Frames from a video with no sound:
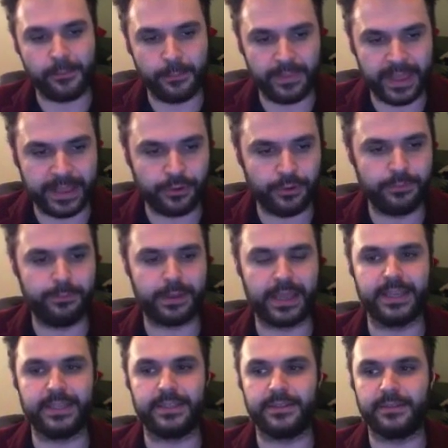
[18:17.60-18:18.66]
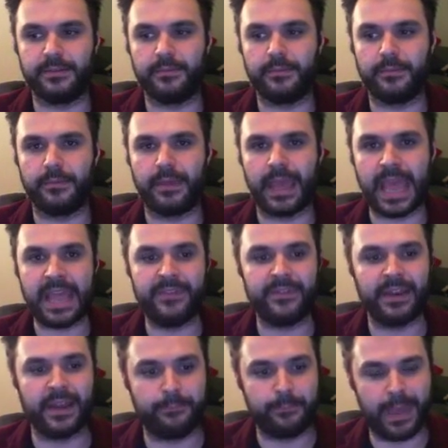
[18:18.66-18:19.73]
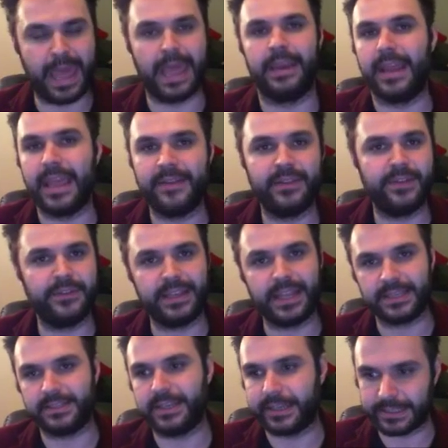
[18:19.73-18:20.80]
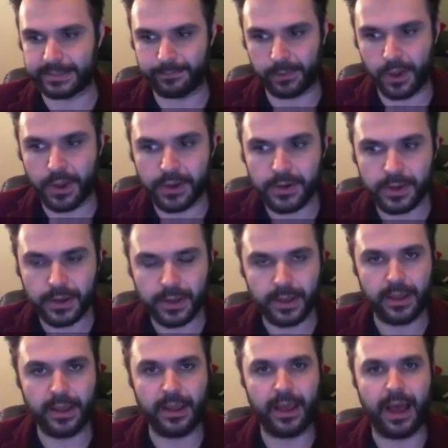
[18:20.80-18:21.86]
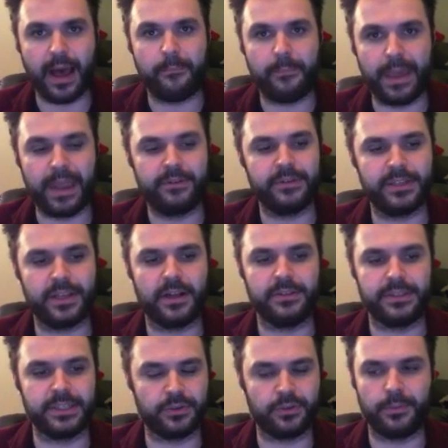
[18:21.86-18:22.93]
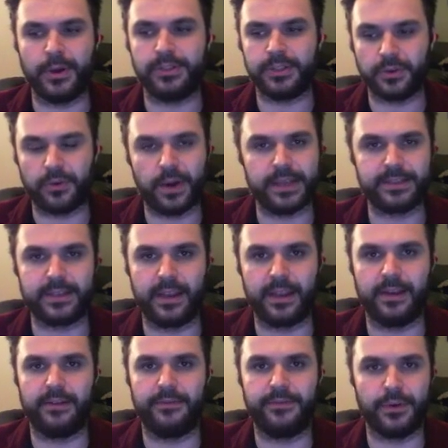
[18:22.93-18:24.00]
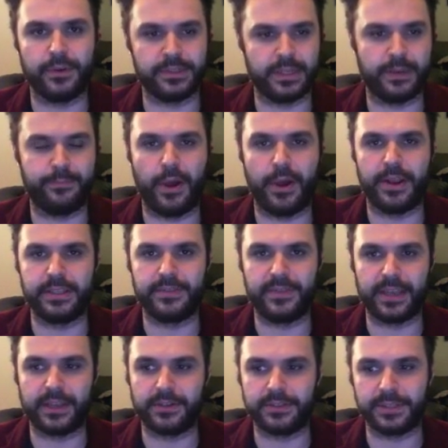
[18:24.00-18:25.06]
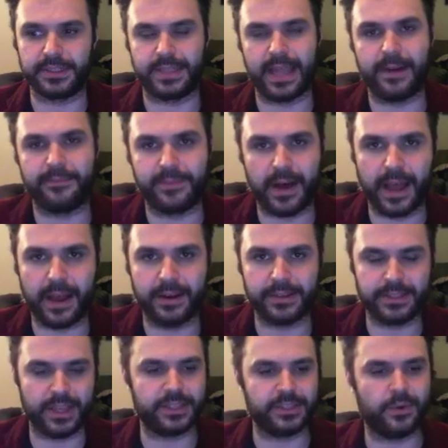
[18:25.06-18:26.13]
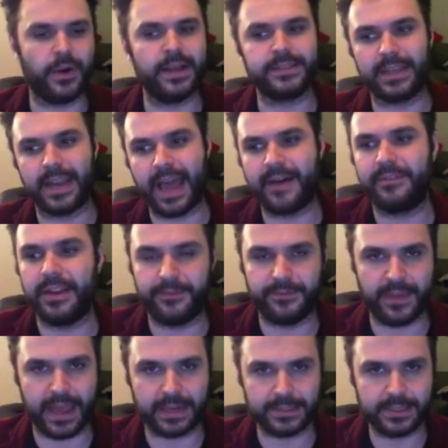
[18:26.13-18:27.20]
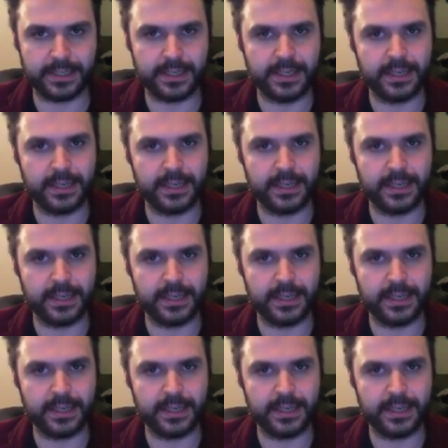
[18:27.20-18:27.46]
they're good because even a pen, even if it doesn't explode, a pen result is almost always going to force an opponent's vehicle to snap fire. It's always going to have an effect.